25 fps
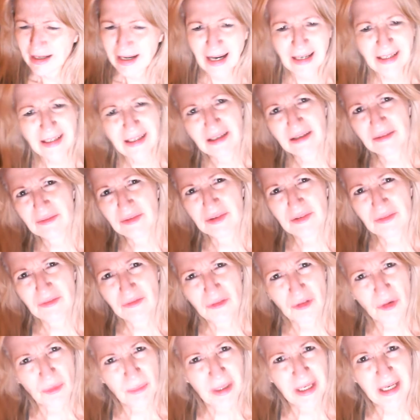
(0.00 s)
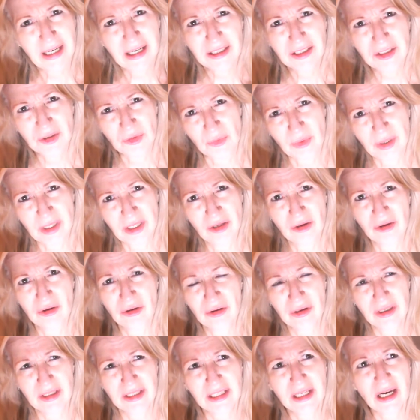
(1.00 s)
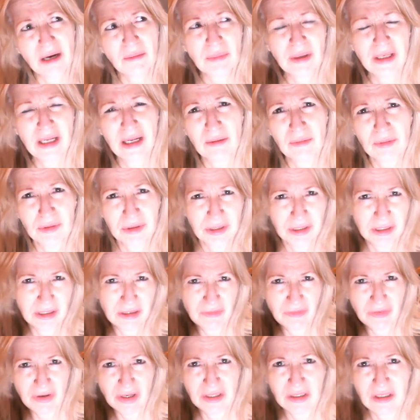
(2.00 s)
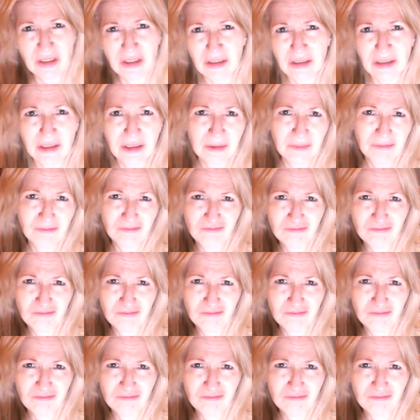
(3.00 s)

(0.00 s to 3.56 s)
of, for me as a reader, it's not being able to defend this.